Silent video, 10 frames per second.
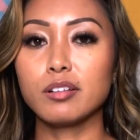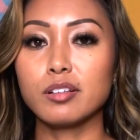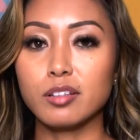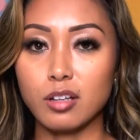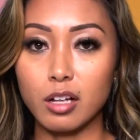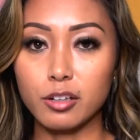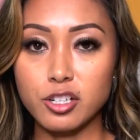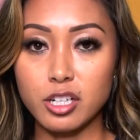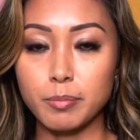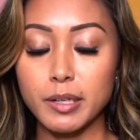
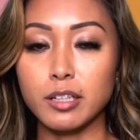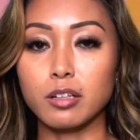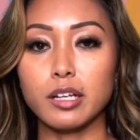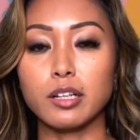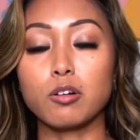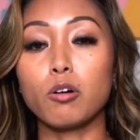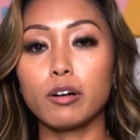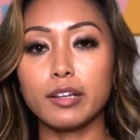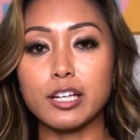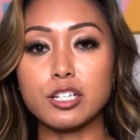scholarship in
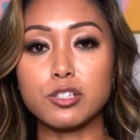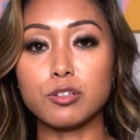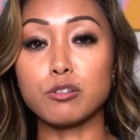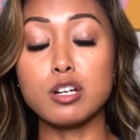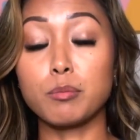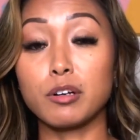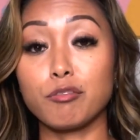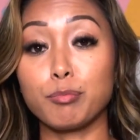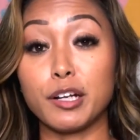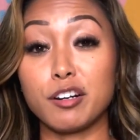correlation to number
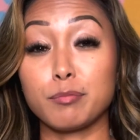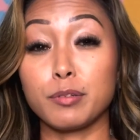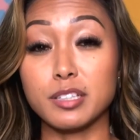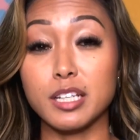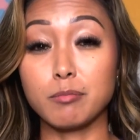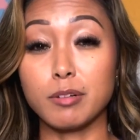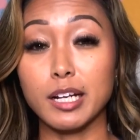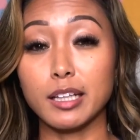of players per team, right?